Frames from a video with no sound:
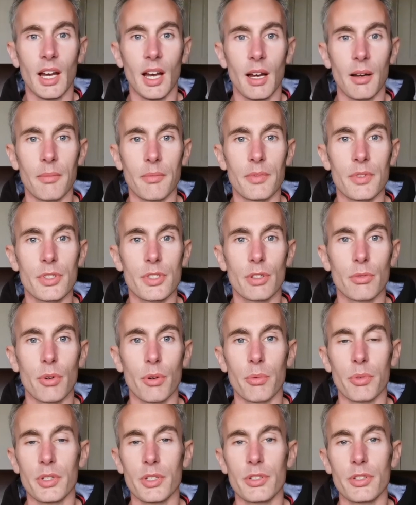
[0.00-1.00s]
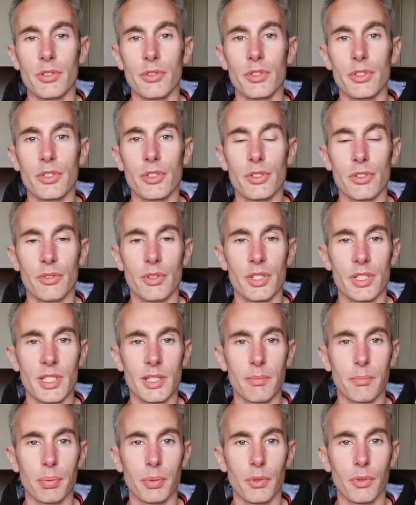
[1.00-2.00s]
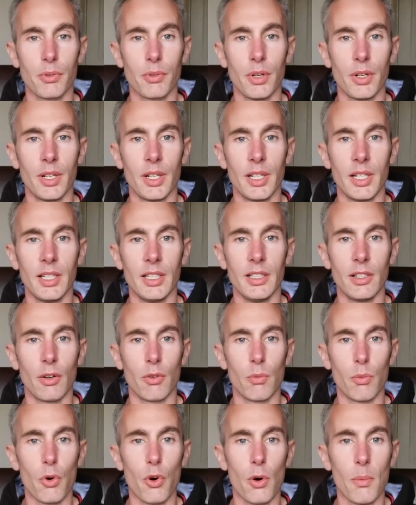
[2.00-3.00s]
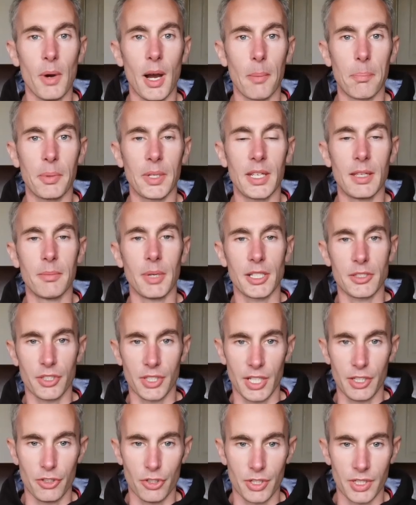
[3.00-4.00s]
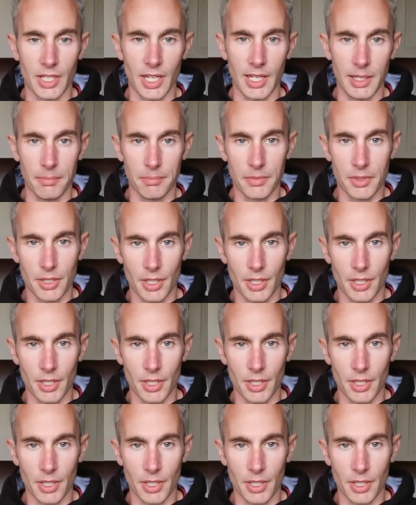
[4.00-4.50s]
So what we're going to do is just do a simple little warm-up imagination game.